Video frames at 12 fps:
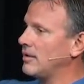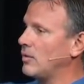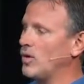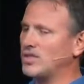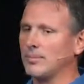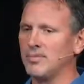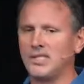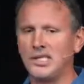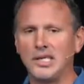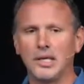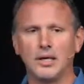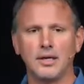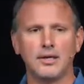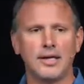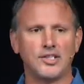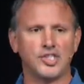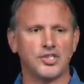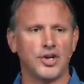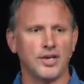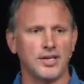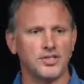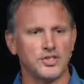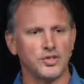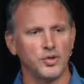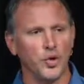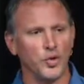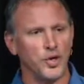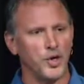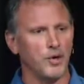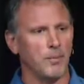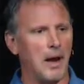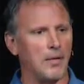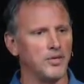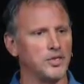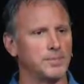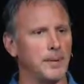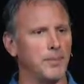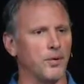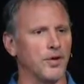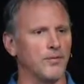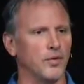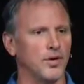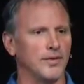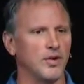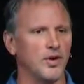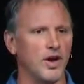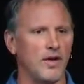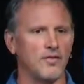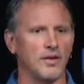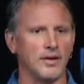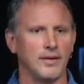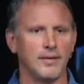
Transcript: Went to Medina, had studies. You don't hear about these people converting very often.